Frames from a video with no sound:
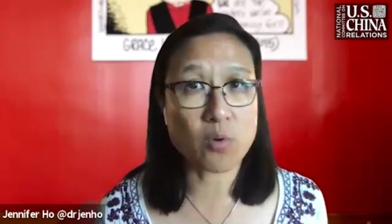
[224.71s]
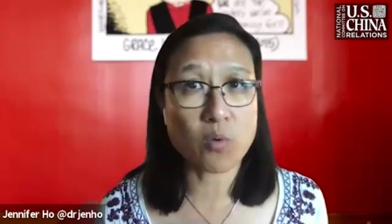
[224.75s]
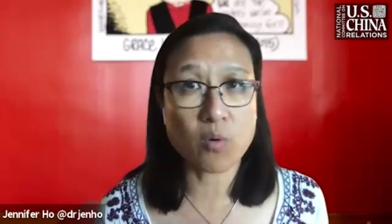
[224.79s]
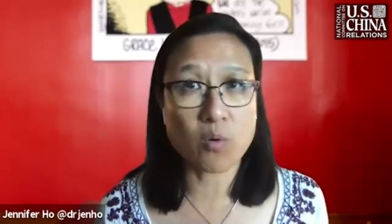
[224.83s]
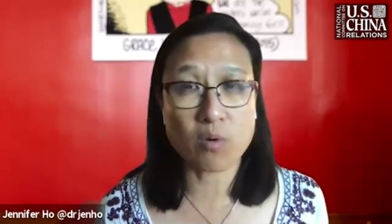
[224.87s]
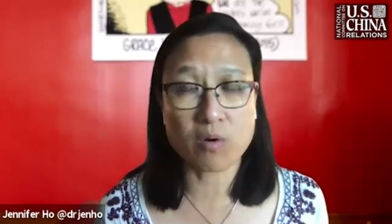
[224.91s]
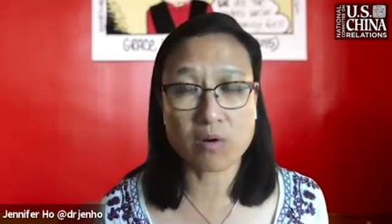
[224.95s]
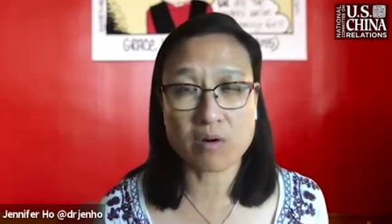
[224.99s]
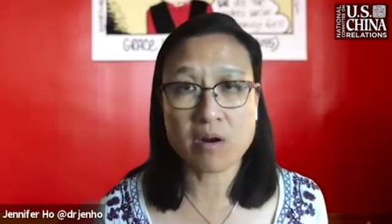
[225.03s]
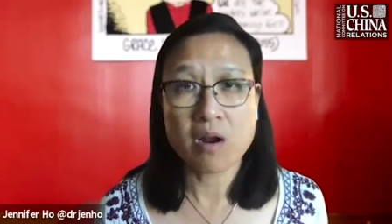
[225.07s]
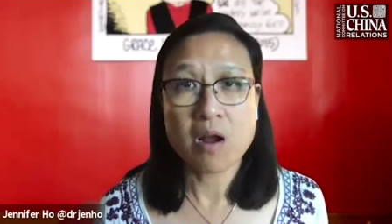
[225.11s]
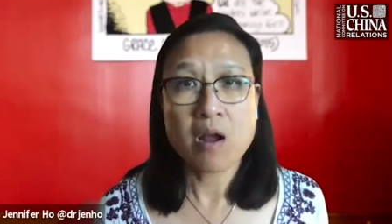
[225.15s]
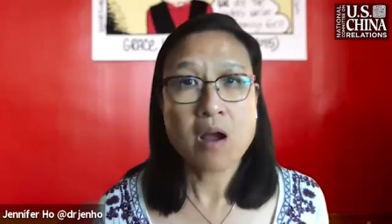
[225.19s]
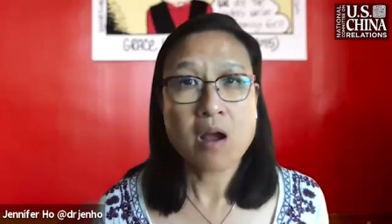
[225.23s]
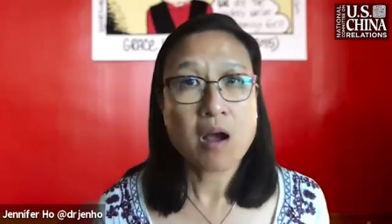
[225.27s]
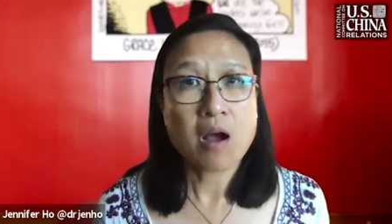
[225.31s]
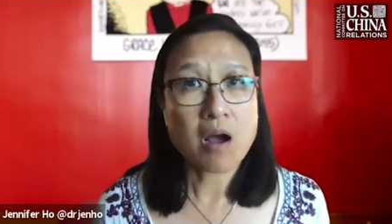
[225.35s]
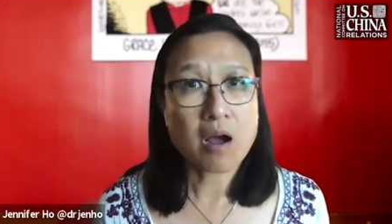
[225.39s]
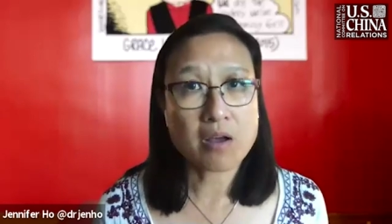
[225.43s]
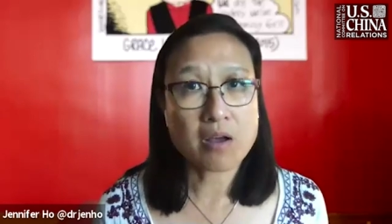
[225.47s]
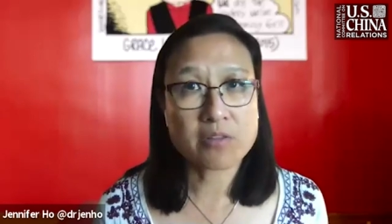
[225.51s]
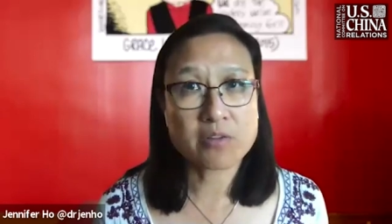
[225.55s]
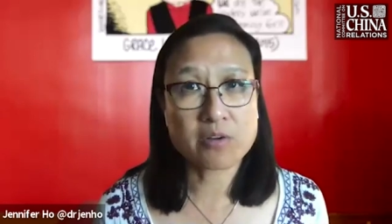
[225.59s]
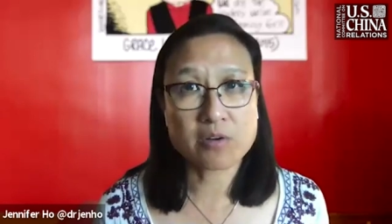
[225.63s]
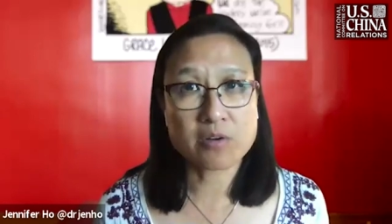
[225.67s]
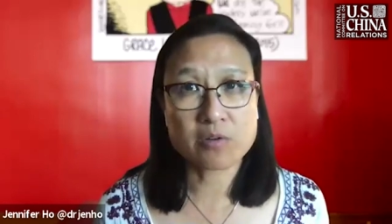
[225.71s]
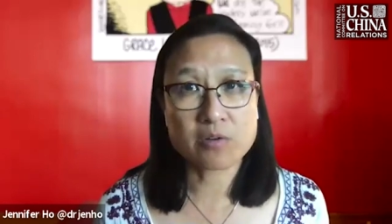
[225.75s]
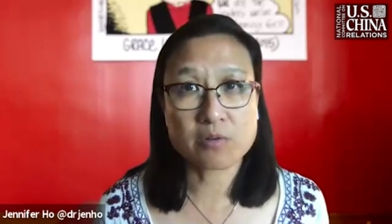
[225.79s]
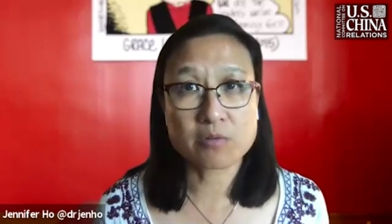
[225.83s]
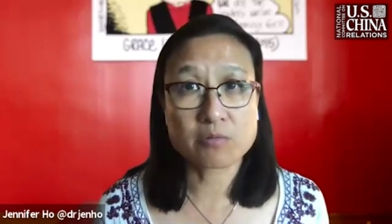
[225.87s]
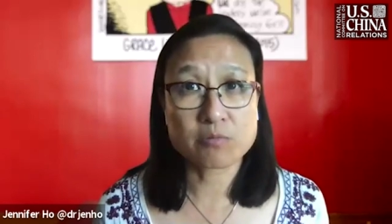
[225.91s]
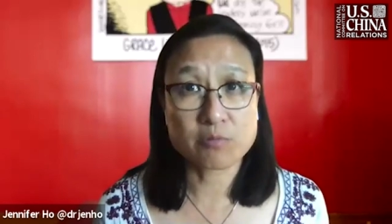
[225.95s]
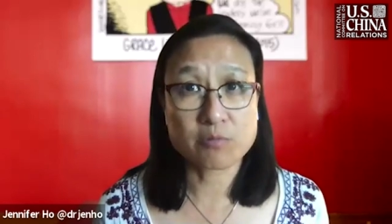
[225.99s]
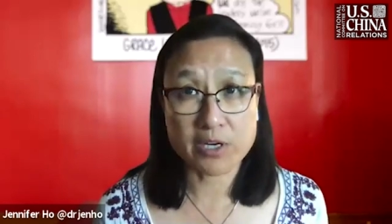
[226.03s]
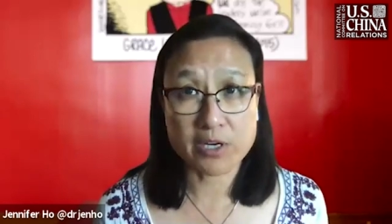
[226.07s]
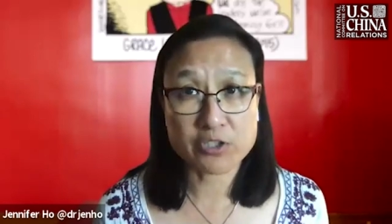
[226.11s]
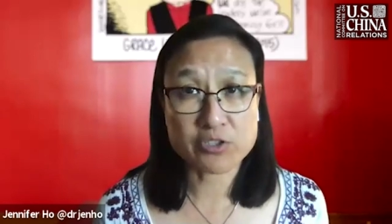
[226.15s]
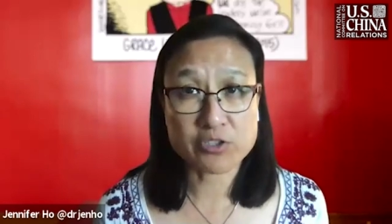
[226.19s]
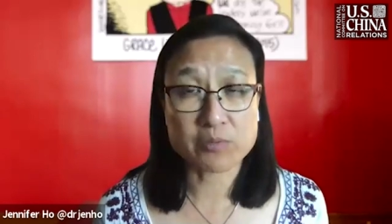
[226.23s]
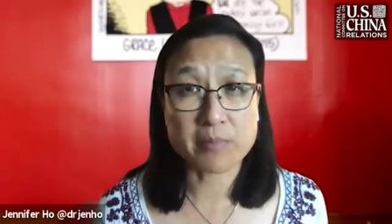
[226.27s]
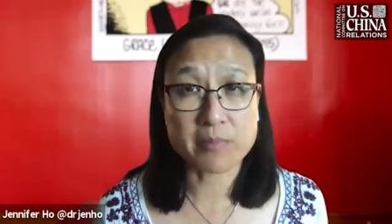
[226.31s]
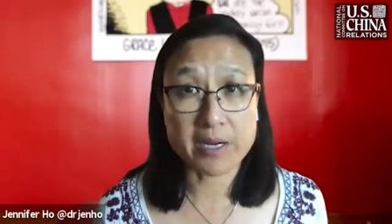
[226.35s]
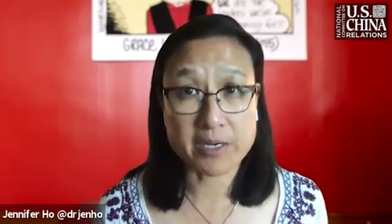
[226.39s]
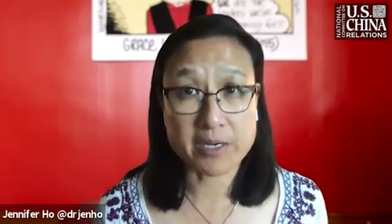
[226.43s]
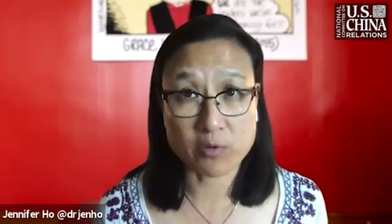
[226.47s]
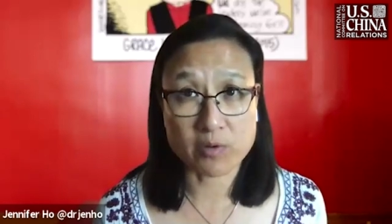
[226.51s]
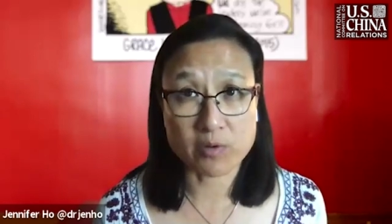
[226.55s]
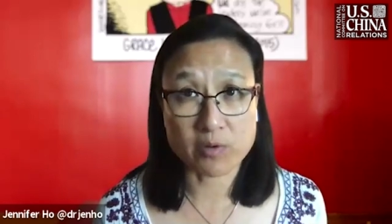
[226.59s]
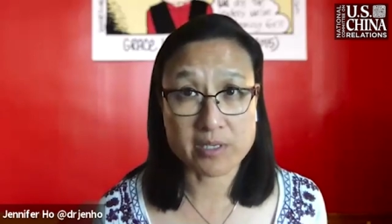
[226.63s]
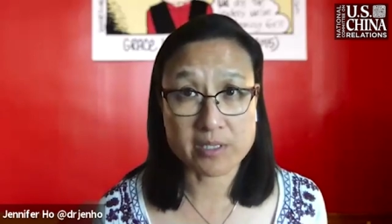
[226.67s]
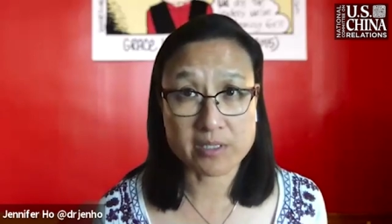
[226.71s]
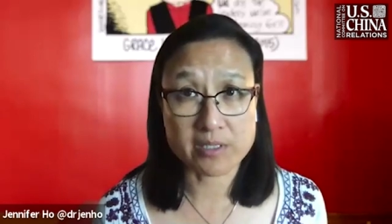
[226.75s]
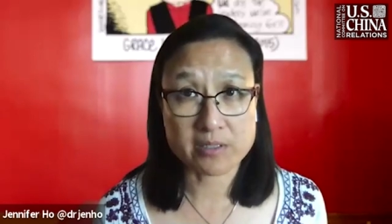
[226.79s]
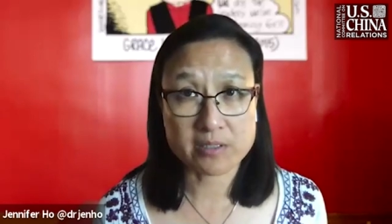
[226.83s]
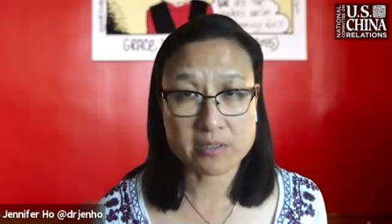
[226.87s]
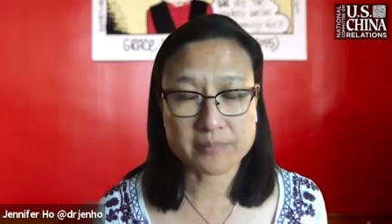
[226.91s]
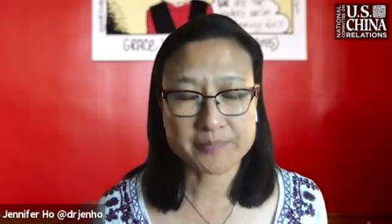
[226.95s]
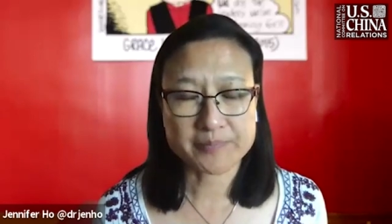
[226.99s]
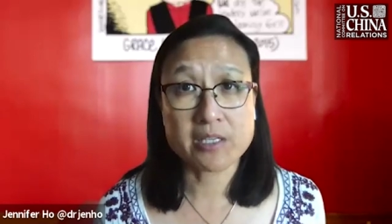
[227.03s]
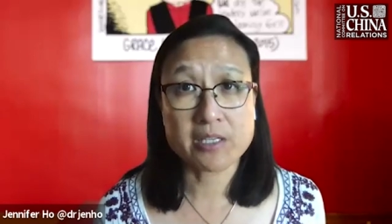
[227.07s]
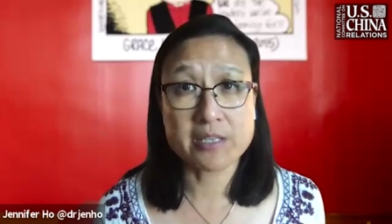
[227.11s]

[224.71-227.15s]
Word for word: or other racial minorities.